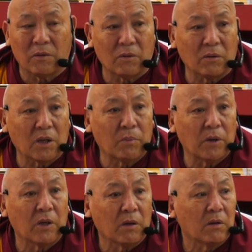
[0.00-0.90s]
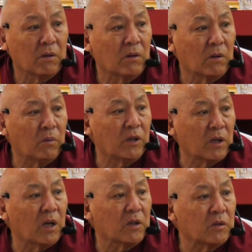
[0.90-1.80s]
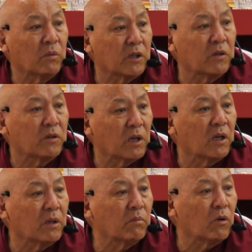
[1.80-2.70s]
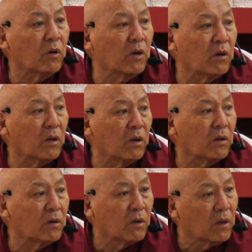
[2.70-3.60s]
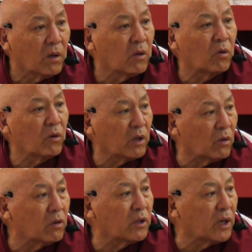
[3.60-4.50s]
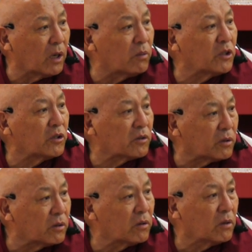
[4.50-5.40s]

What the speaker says: know, keeping within us what is really important and throwing all the garbages.